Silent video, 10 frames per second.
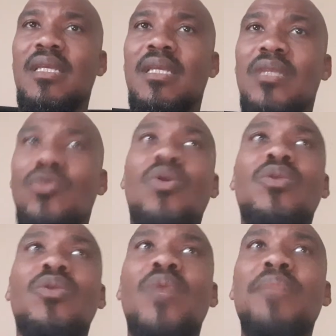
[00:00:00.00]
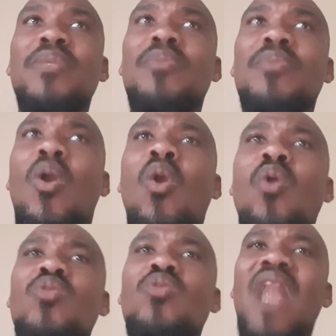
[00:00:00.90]
Throwing away people's whole
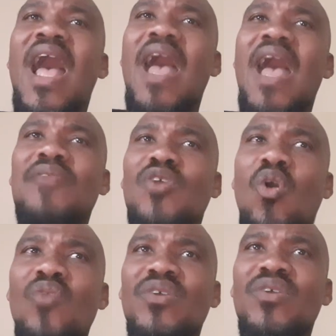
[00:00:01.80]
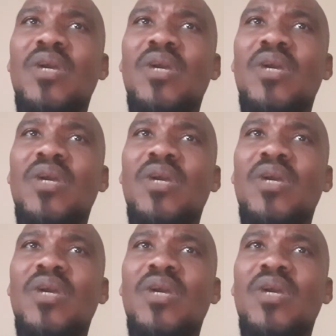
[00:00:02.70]
lives over